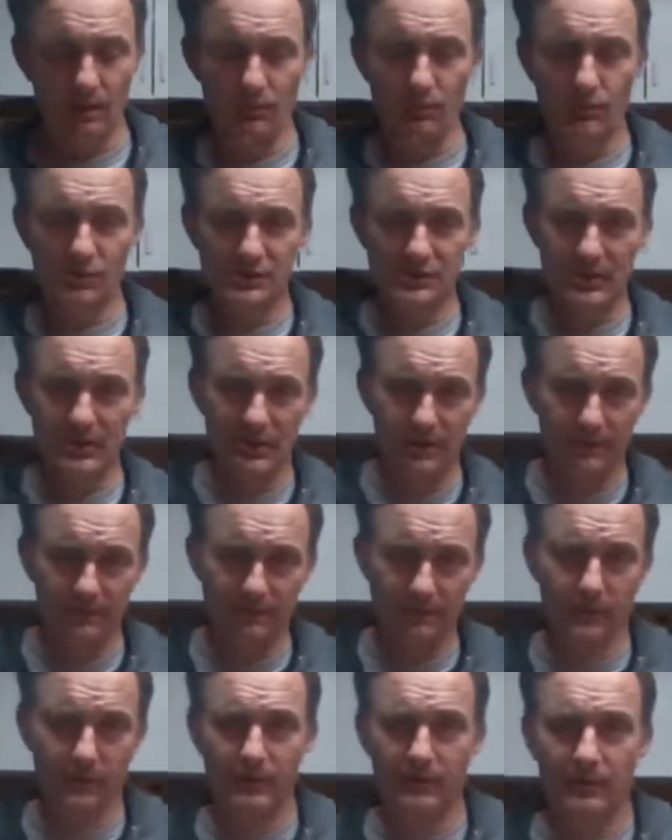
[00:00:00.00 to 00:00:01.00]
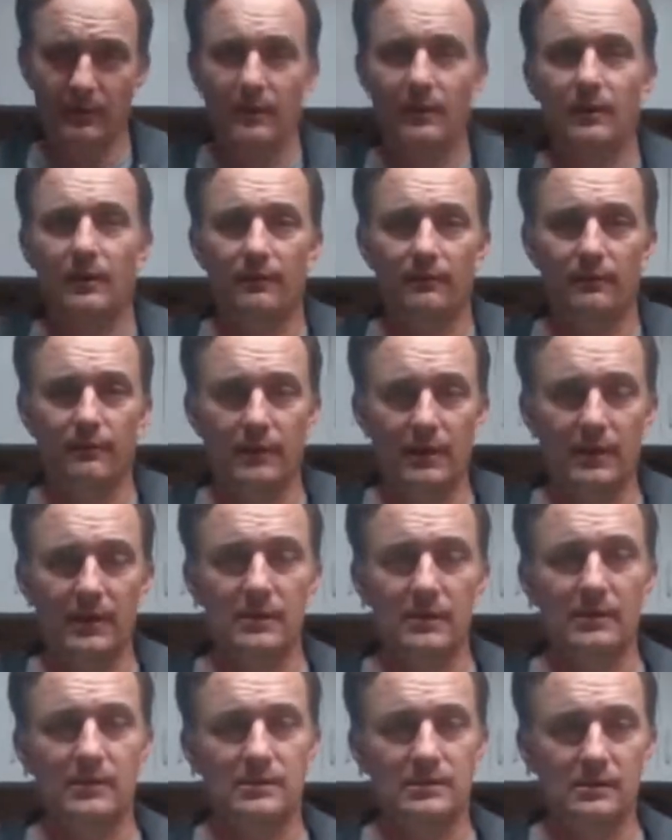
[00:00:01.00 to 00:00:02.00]
you sign up for it
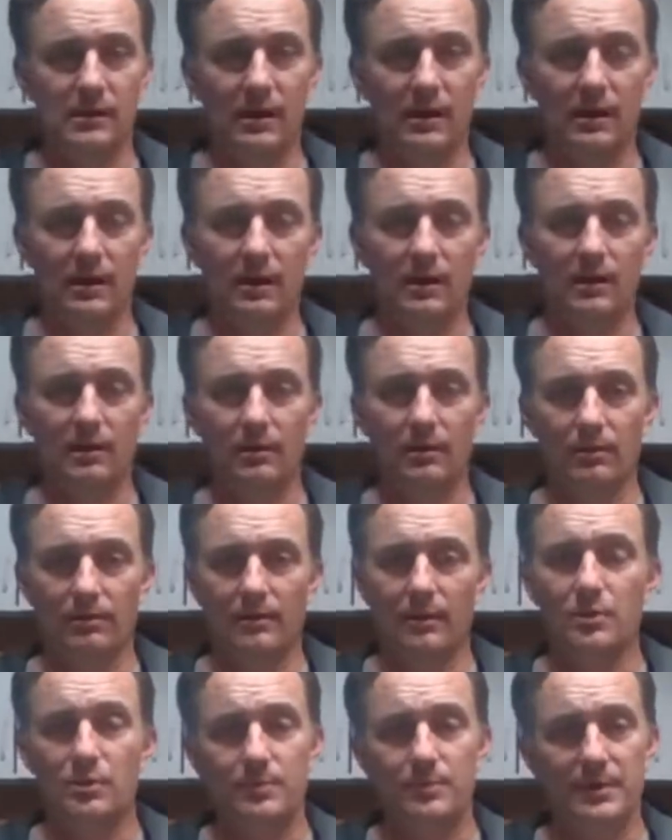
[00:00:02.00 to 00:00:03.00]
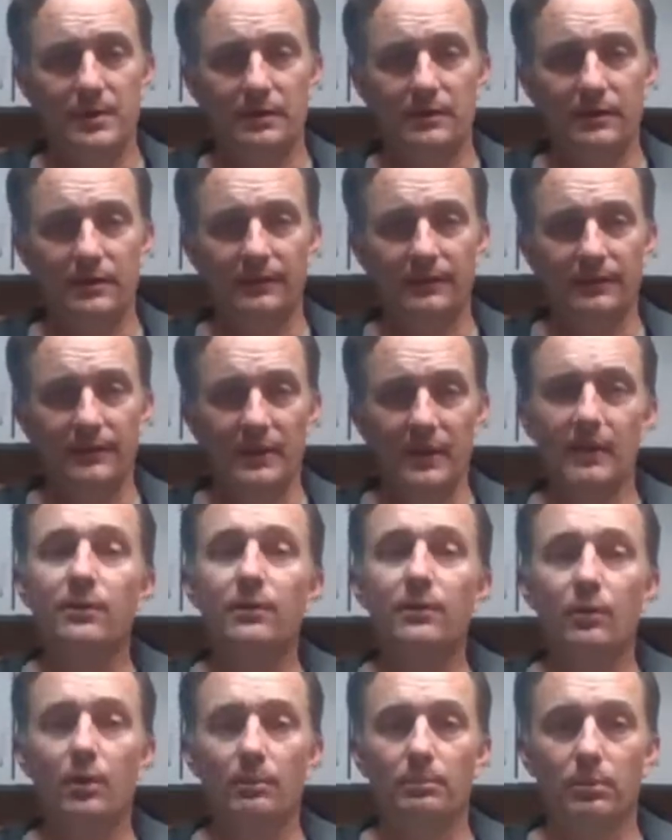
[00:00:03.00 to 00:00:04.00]
via our WPL.ca
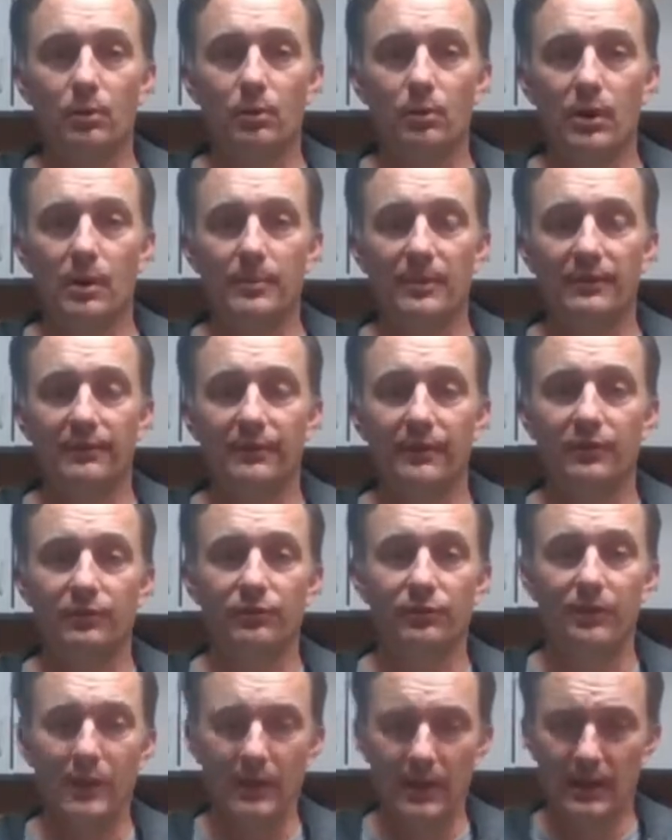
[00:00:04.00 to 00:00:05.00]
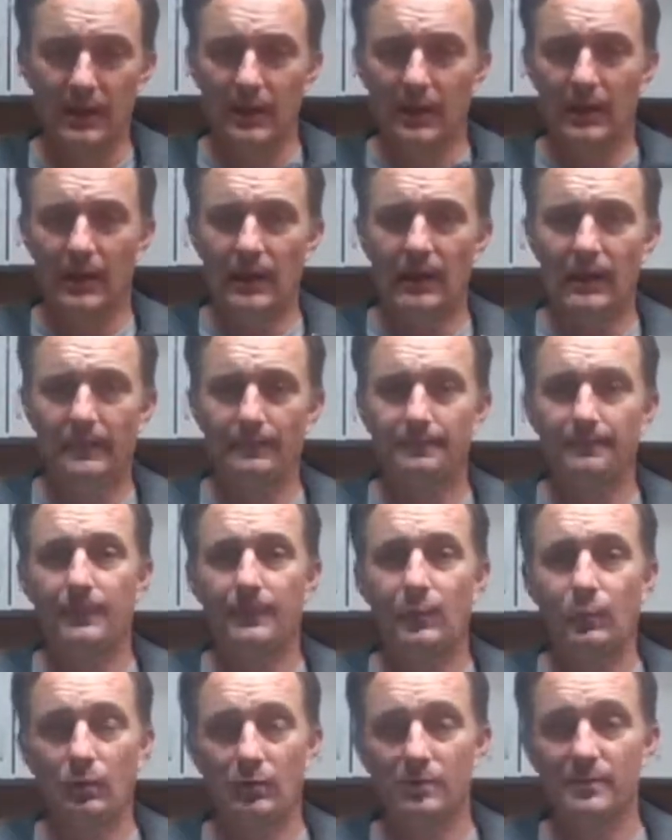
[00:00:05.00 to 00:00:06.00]
through our programming section.
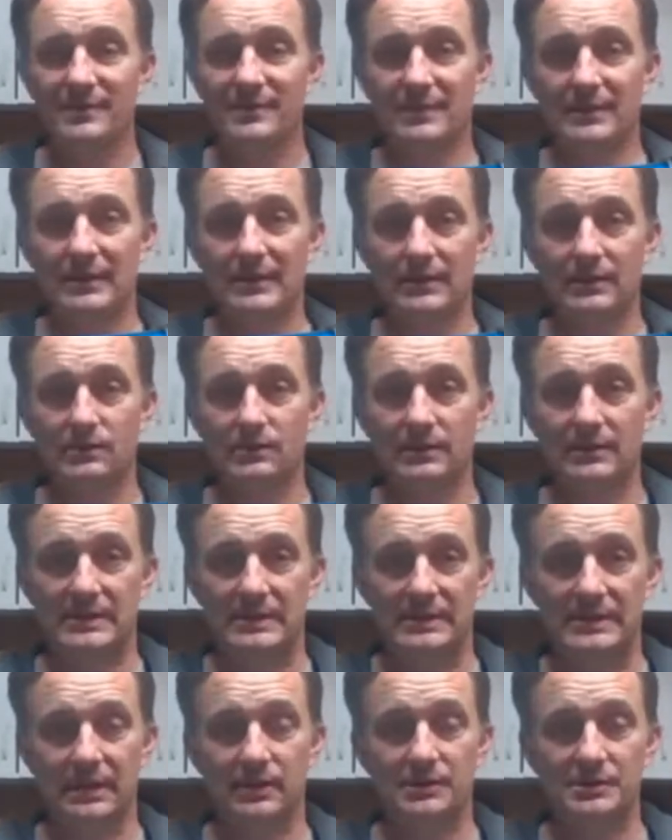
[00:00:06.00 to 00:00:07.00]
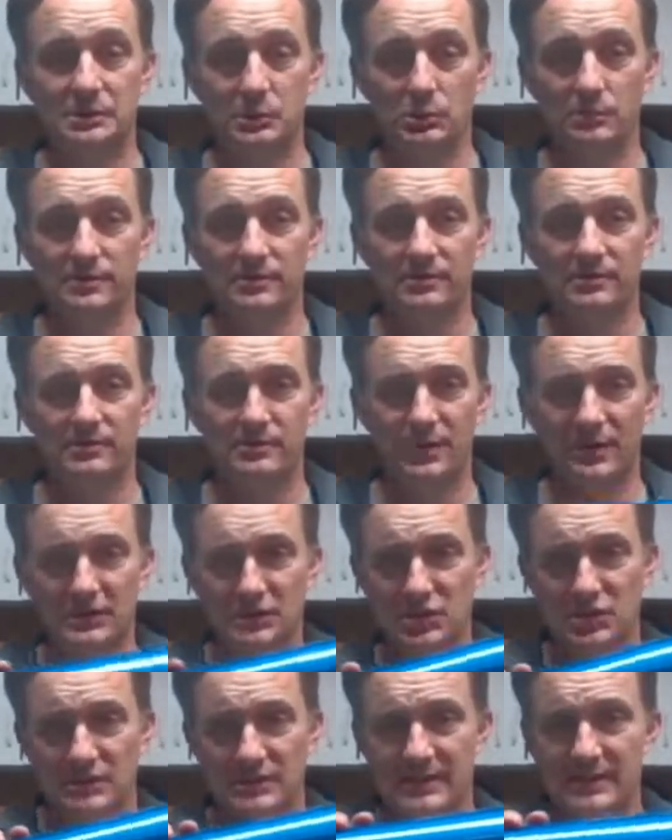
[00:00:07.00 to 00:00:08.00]
We're going to be sending out these telescopes. Not
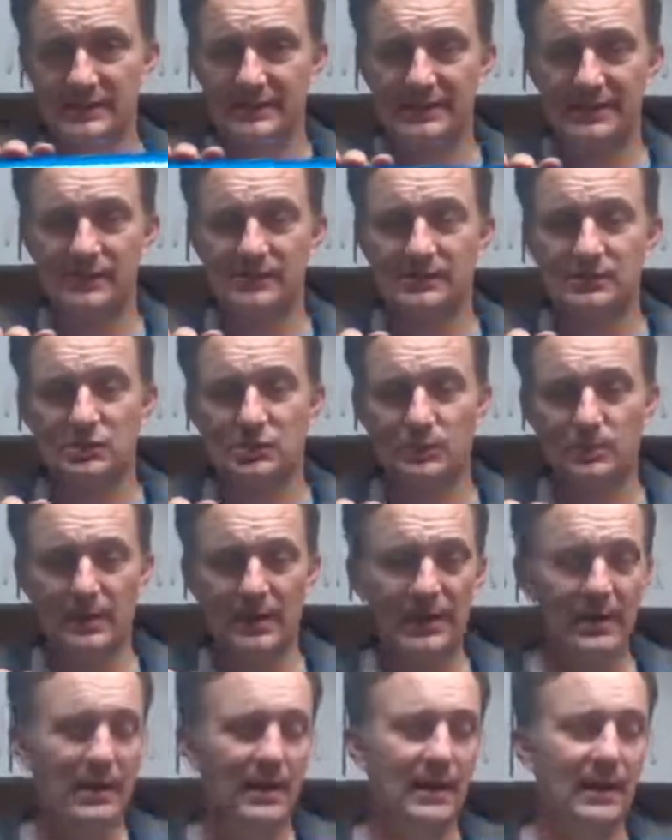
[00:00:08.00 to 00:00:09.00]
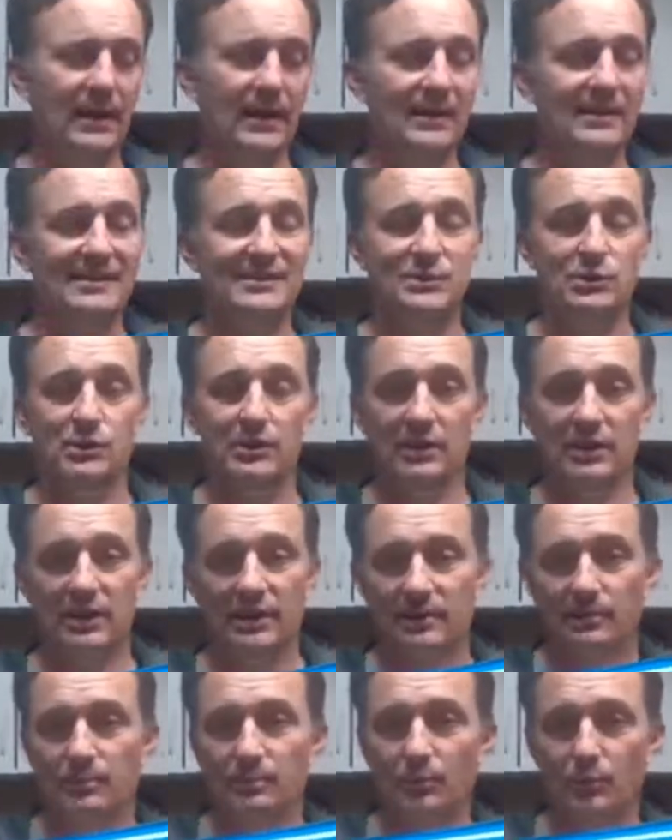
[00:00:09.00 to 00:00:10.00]
just this telescope. It's going to
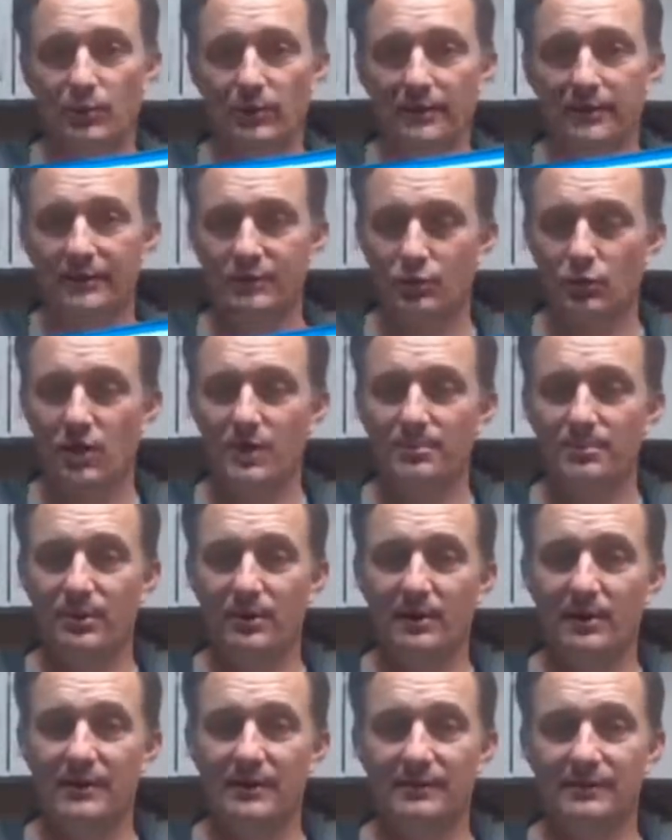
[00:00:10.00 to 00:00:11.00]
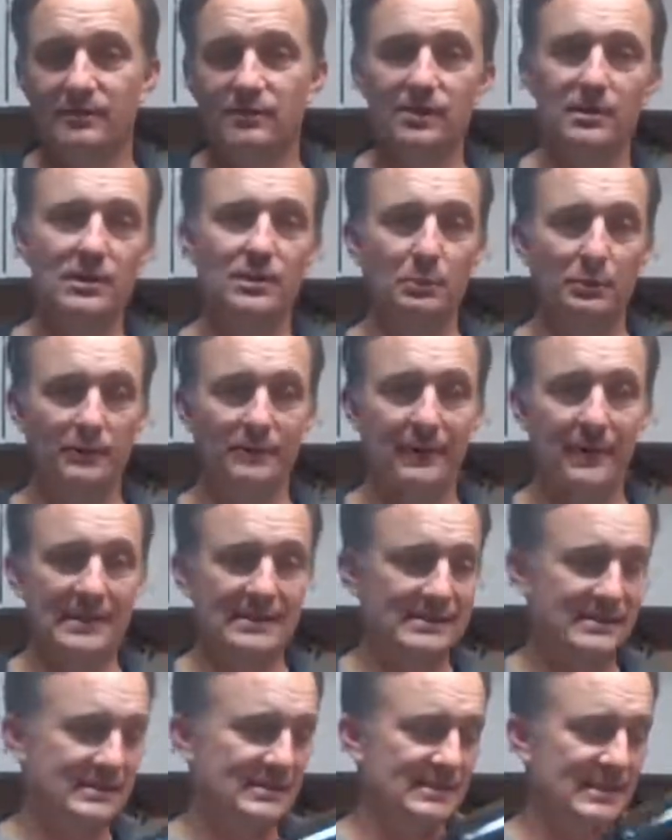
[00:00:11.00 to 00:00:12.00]
come with a tripod. It's going to come with
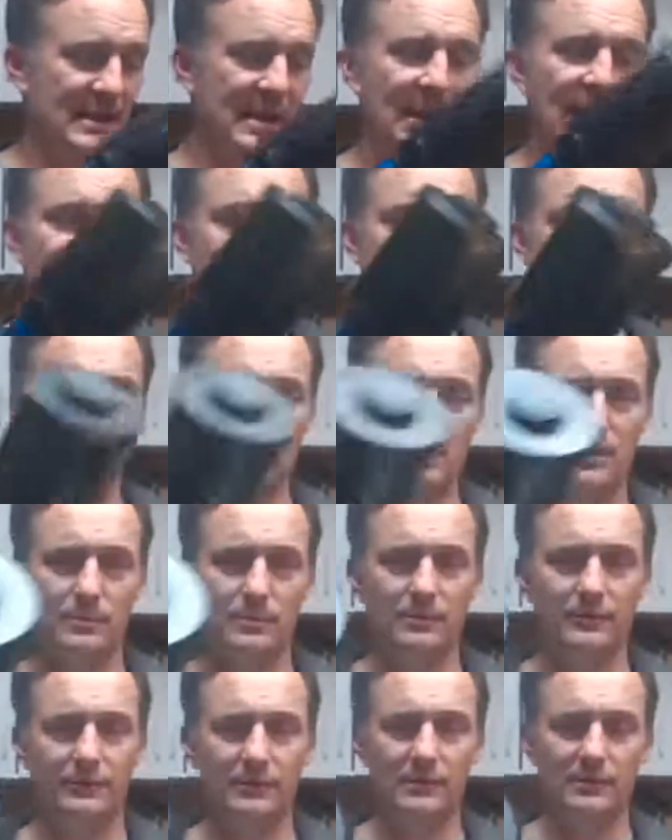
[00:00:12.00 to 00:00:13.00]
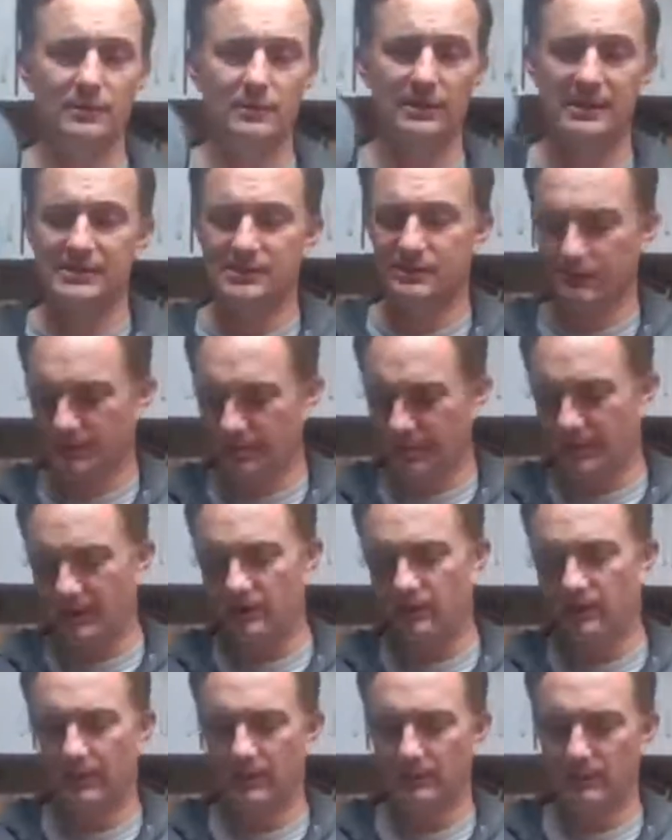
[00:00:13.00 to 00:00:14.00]
lenses. It's going to come with a little laser
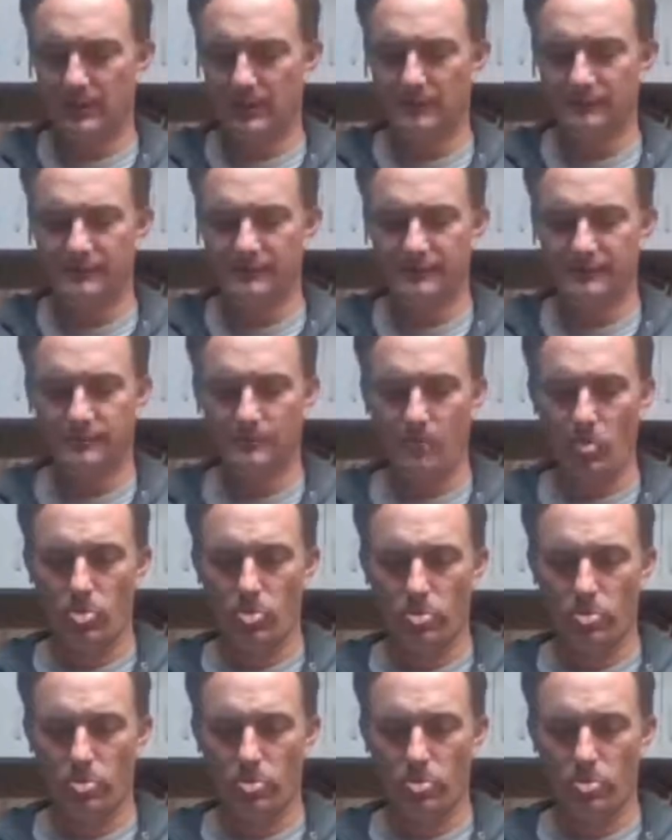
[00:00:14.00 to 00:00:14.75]
finder that mounts